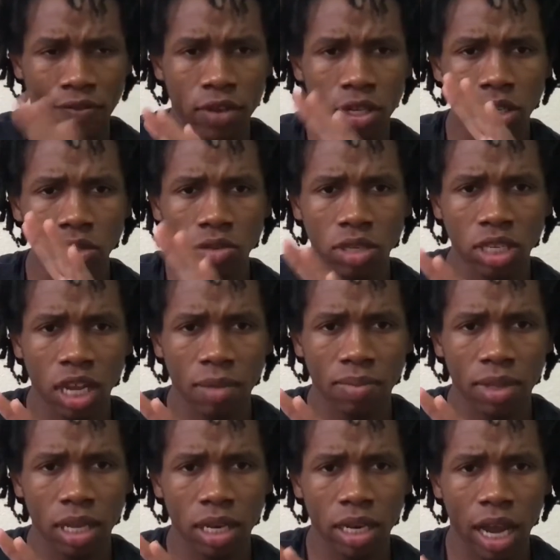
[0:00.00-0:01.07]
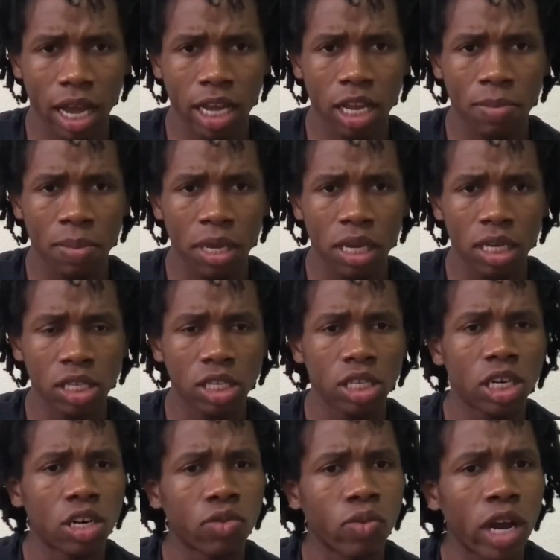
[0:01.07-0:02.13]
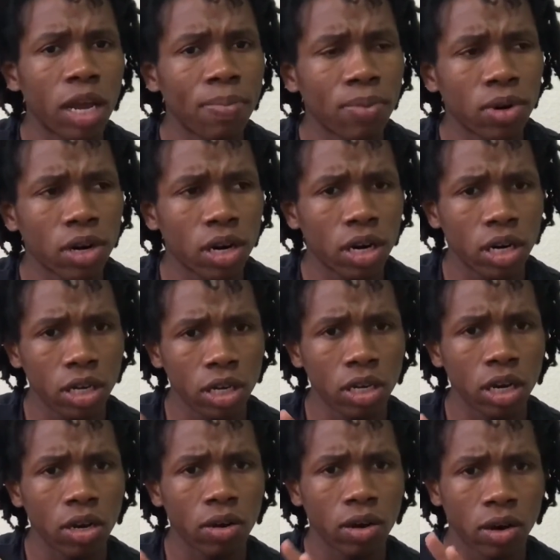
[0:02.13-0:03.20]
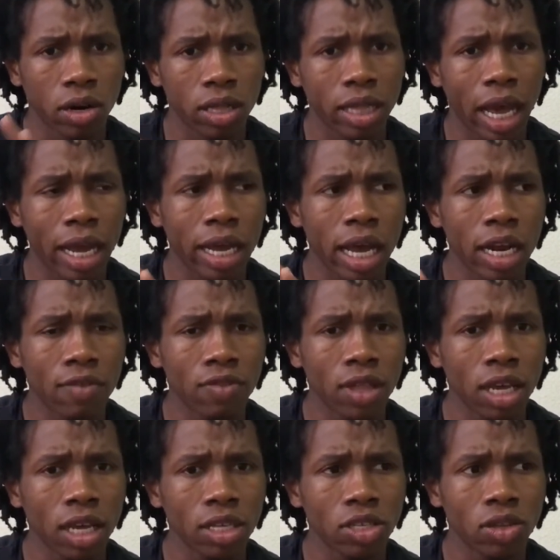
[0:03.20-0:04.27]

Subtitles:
if you do something that could be considered rape, or you know, or that kind of thing.